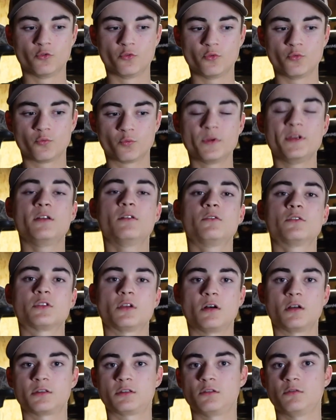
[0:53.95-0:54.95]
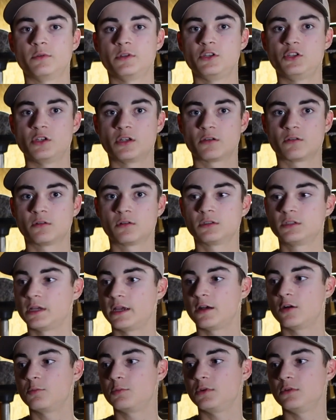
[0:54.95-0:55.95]
reels also in general to
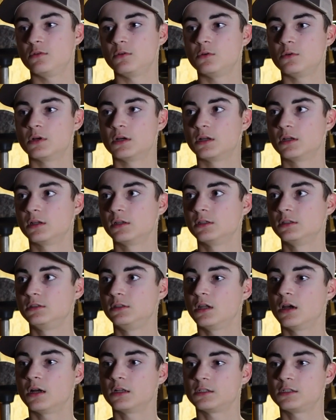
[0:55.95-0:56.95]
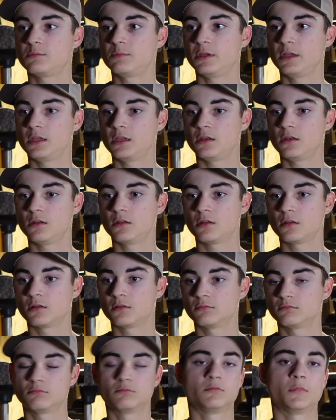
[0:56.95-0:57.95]
help you not spend
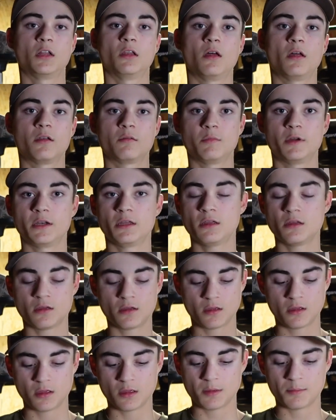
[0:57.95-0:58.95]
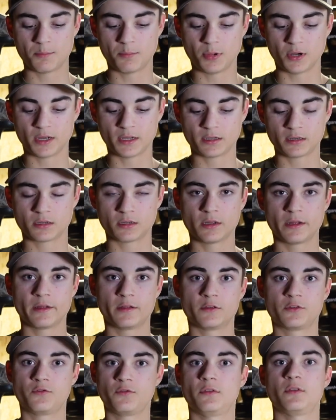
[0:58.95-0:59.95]
a lot of money, but
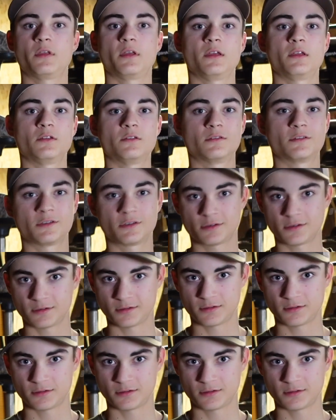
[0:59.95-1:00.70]
a few things